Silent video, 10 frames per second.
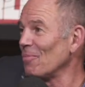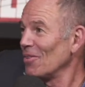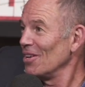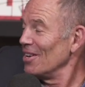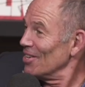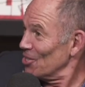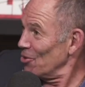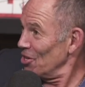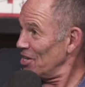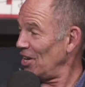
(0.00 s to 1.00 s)
Yeah. So when
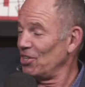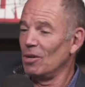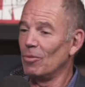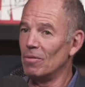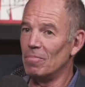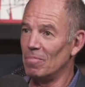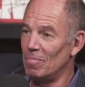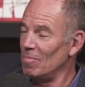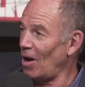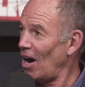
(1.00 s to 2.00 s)
you're taking someone
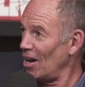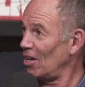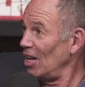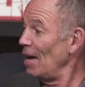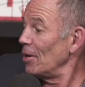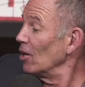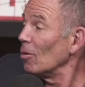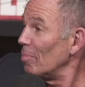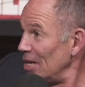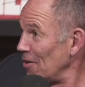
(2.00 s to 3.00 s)
climbing a
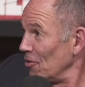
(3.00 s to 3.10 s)
little peak